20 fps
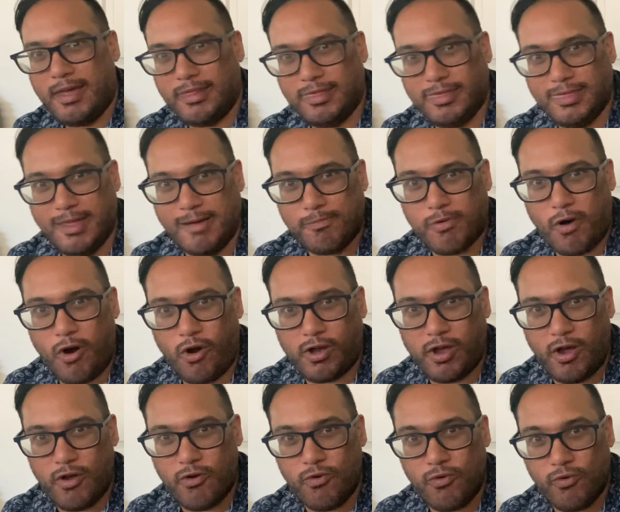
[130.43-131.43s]
The
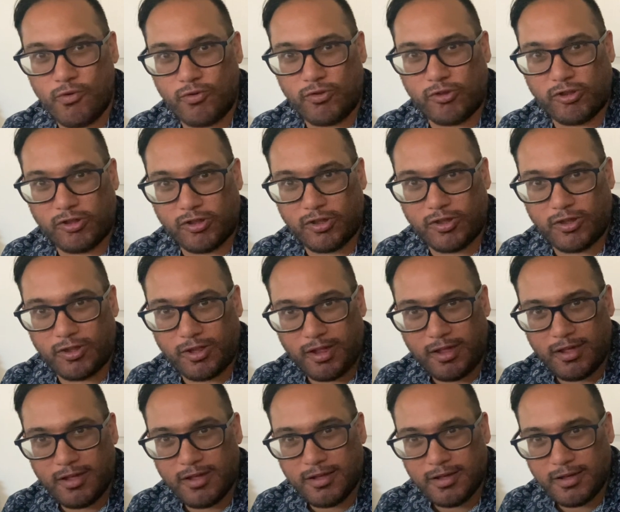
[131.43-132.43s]
Broncos
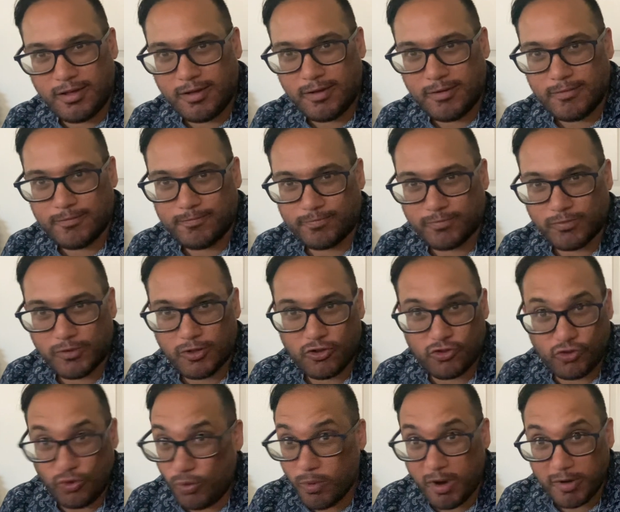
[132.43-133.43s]

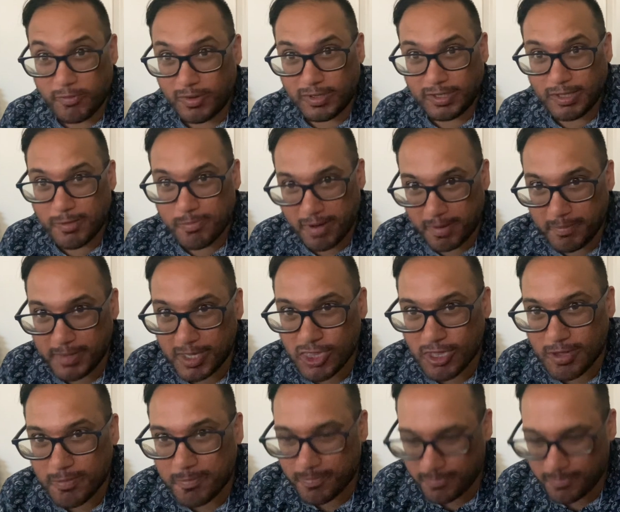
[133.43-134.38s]
still won't win the premiership.